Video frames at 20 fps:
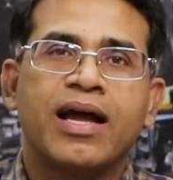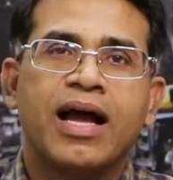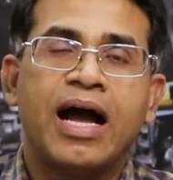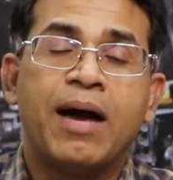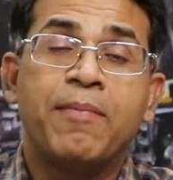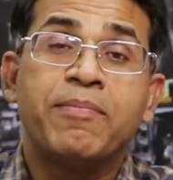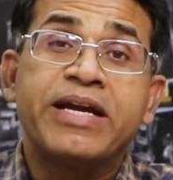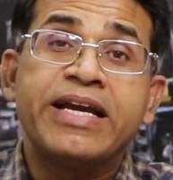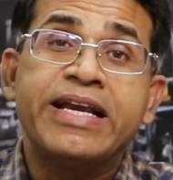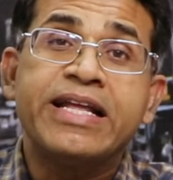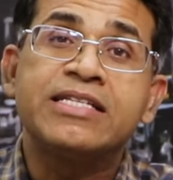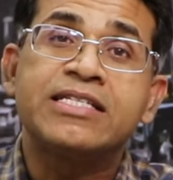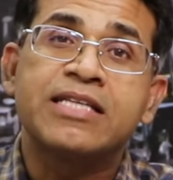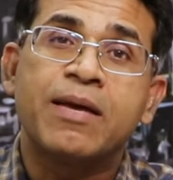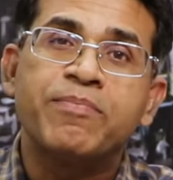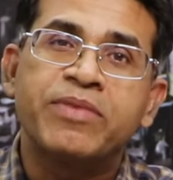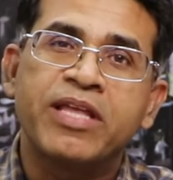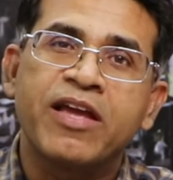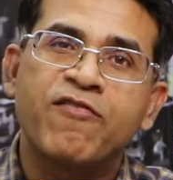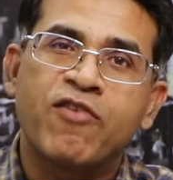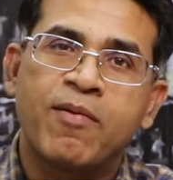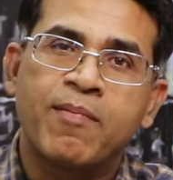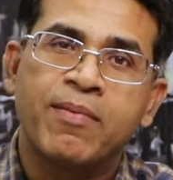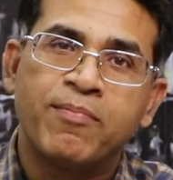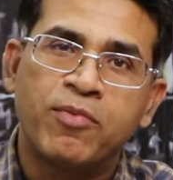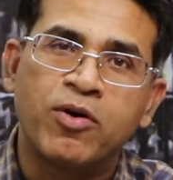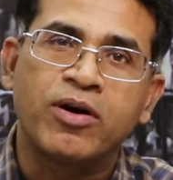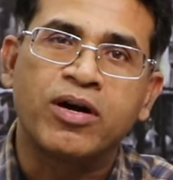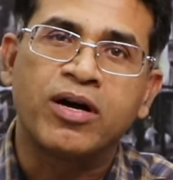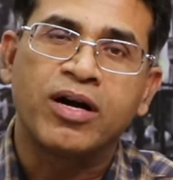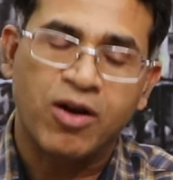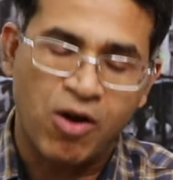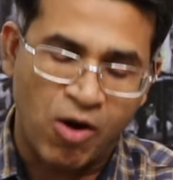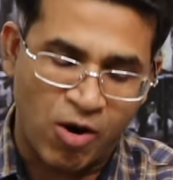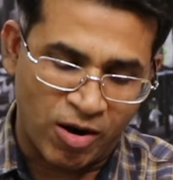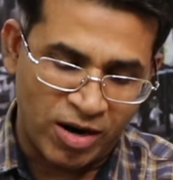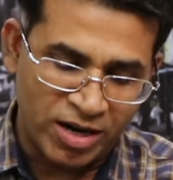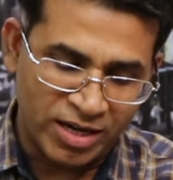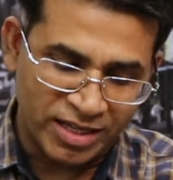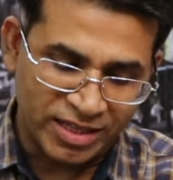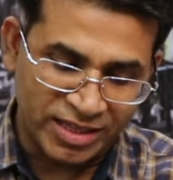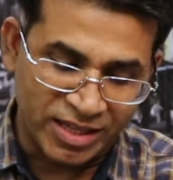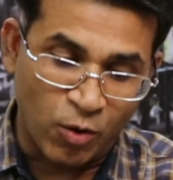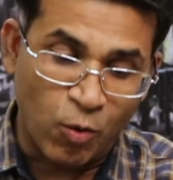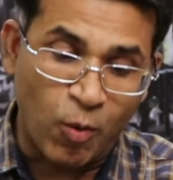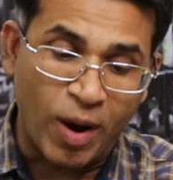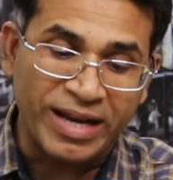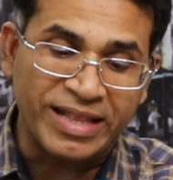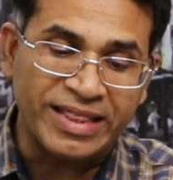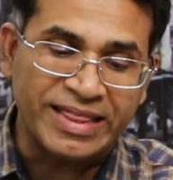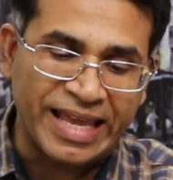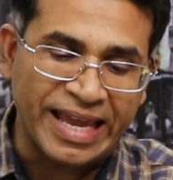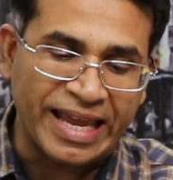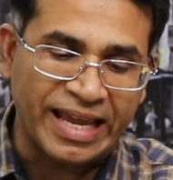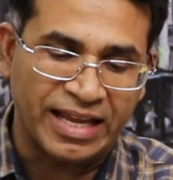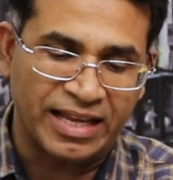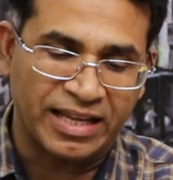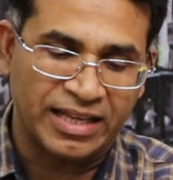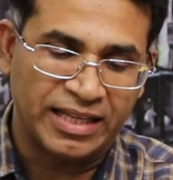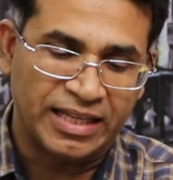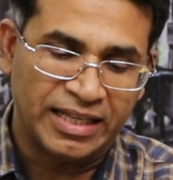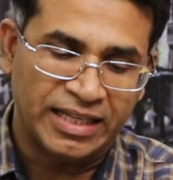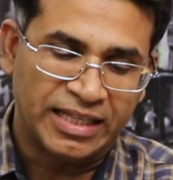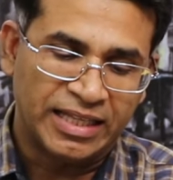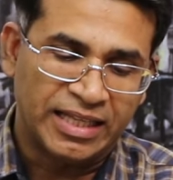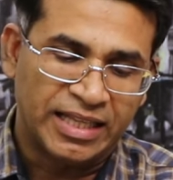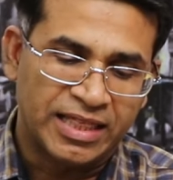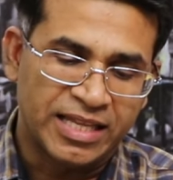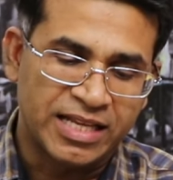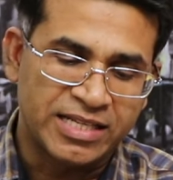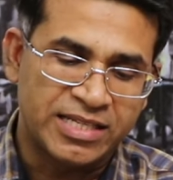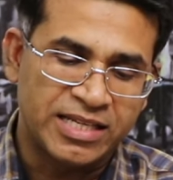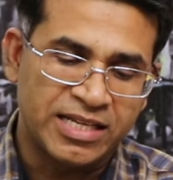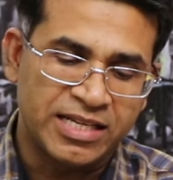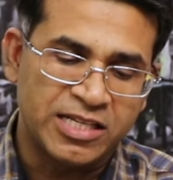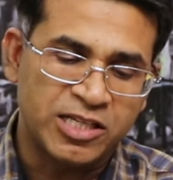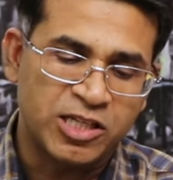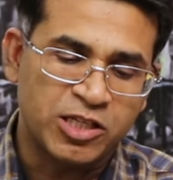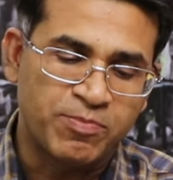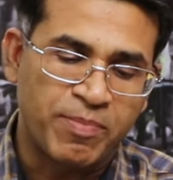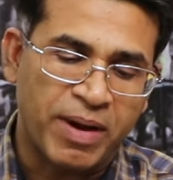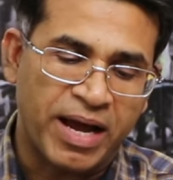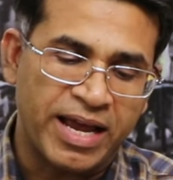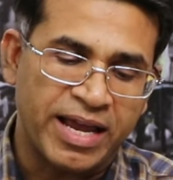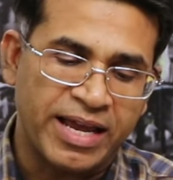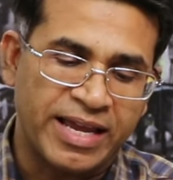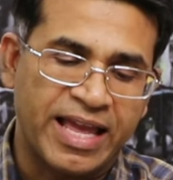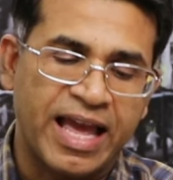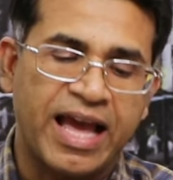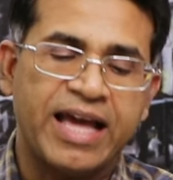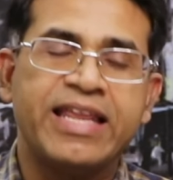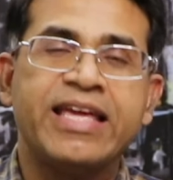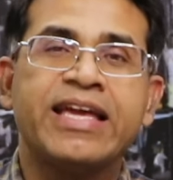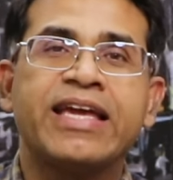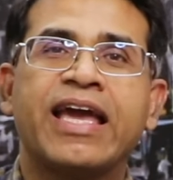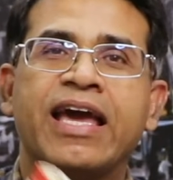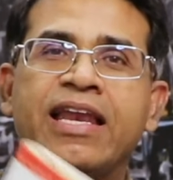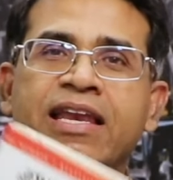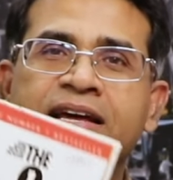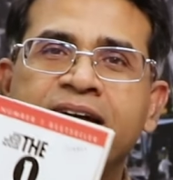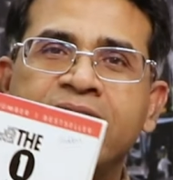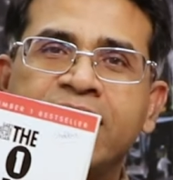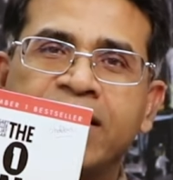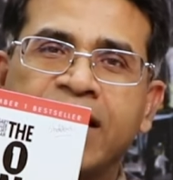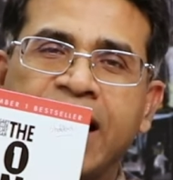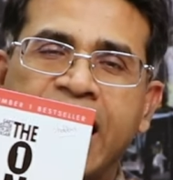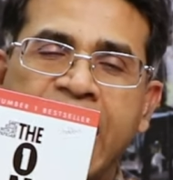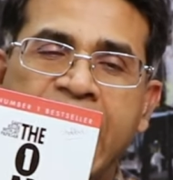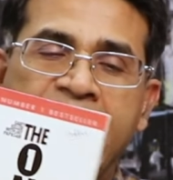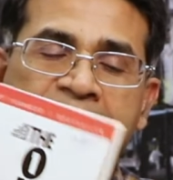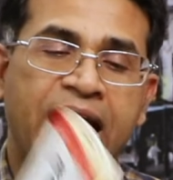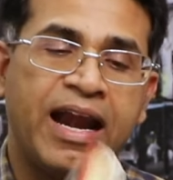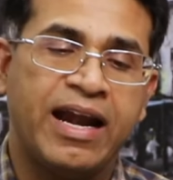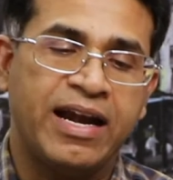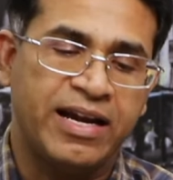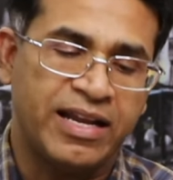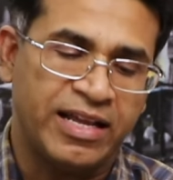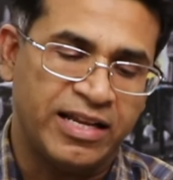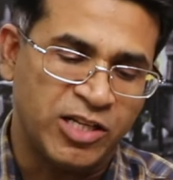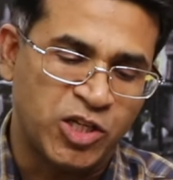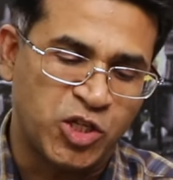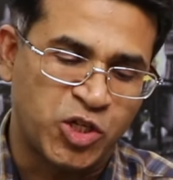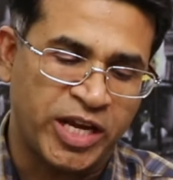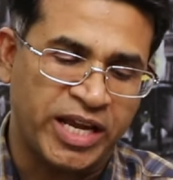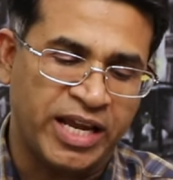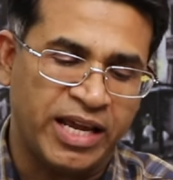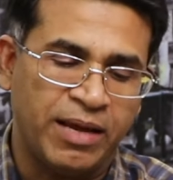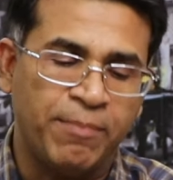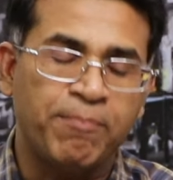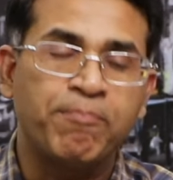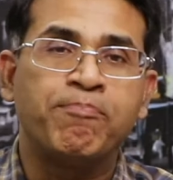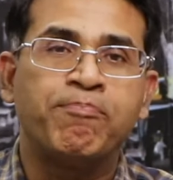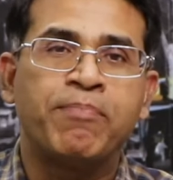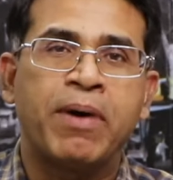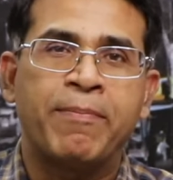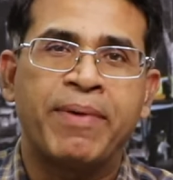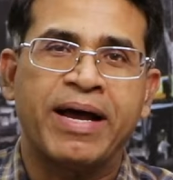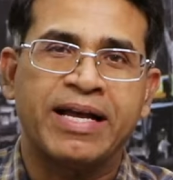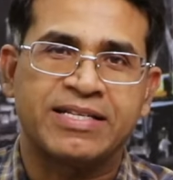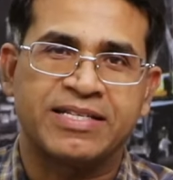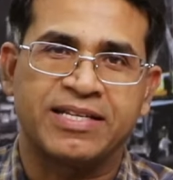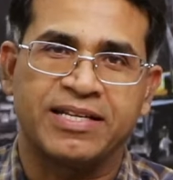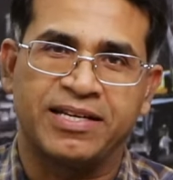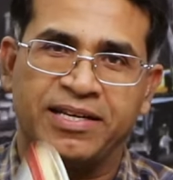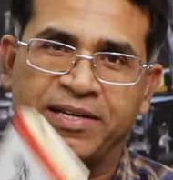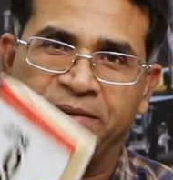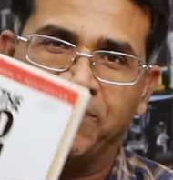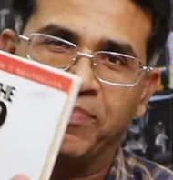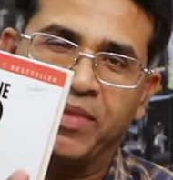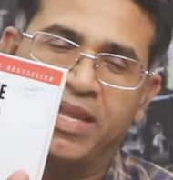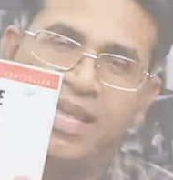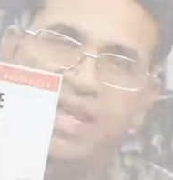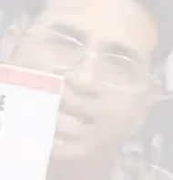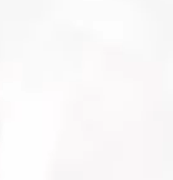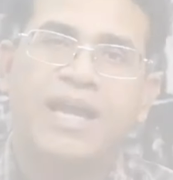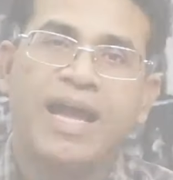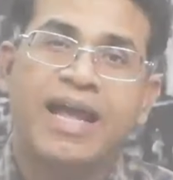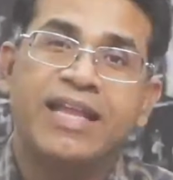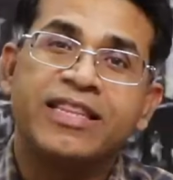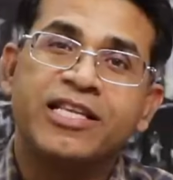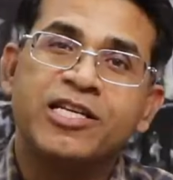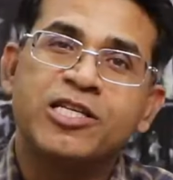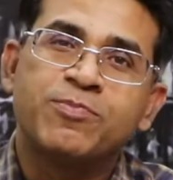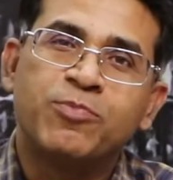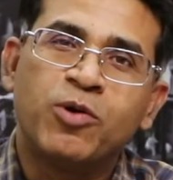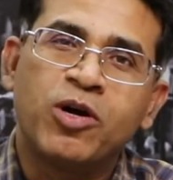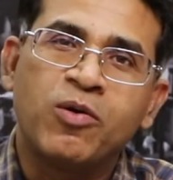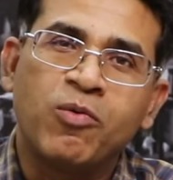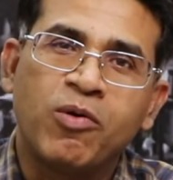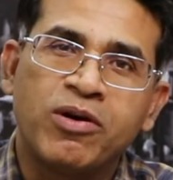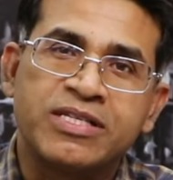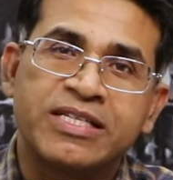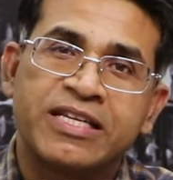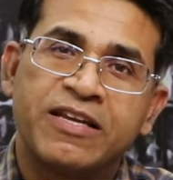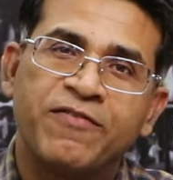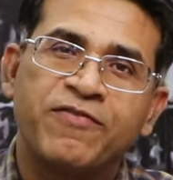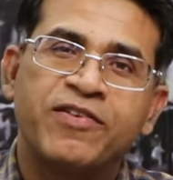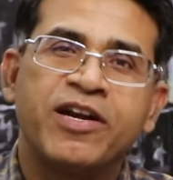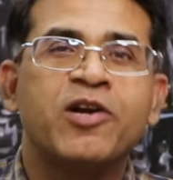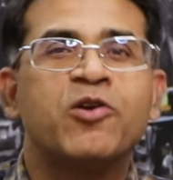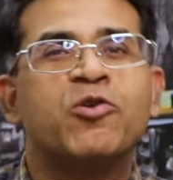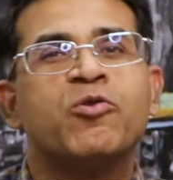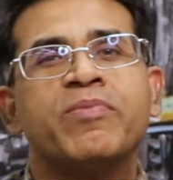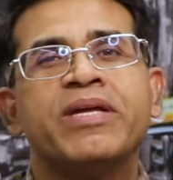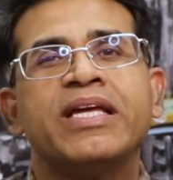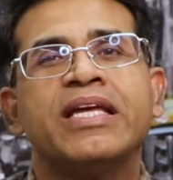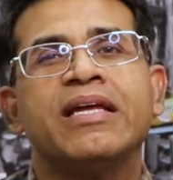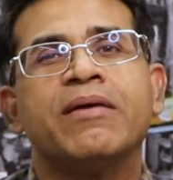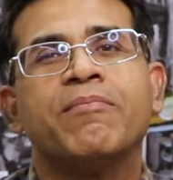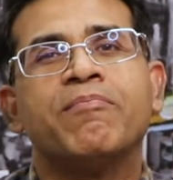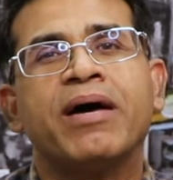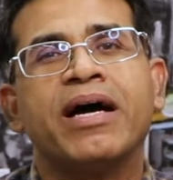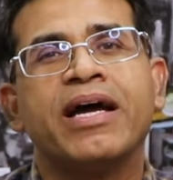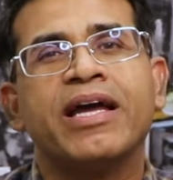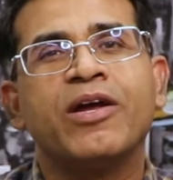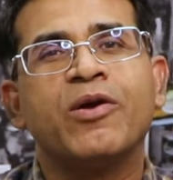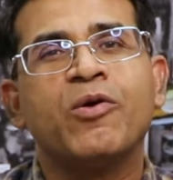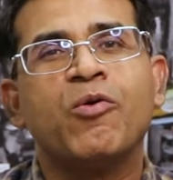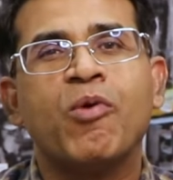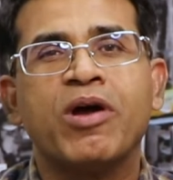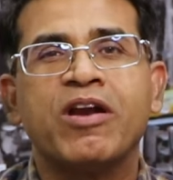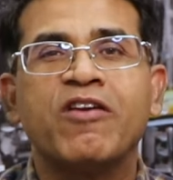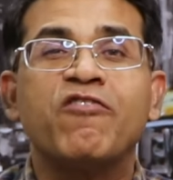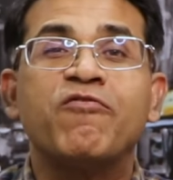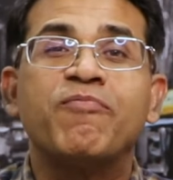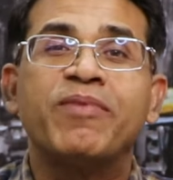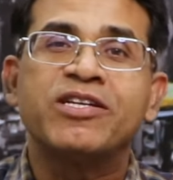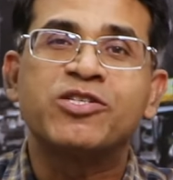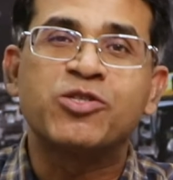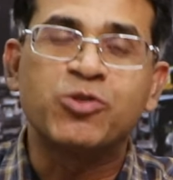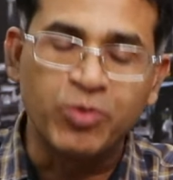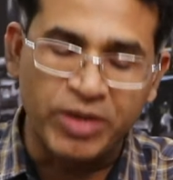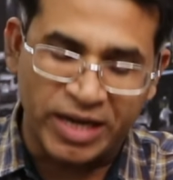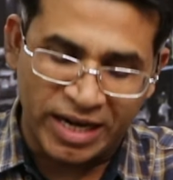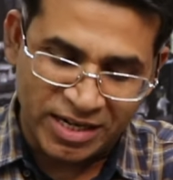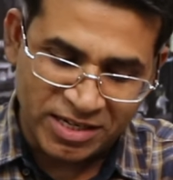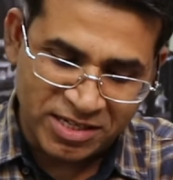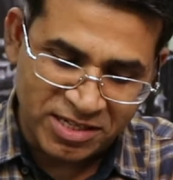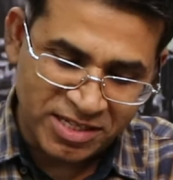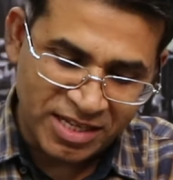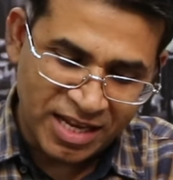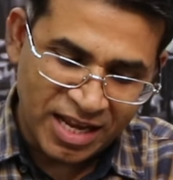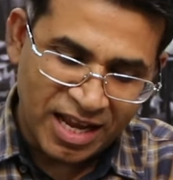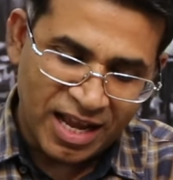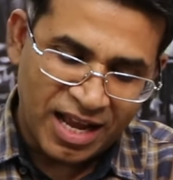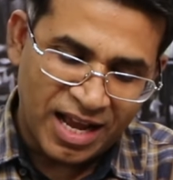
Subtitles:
I'm reading something from a book called The One Thing. This is by Gary Keller and Jay Papasan. And this book was gifted to me by one of my students,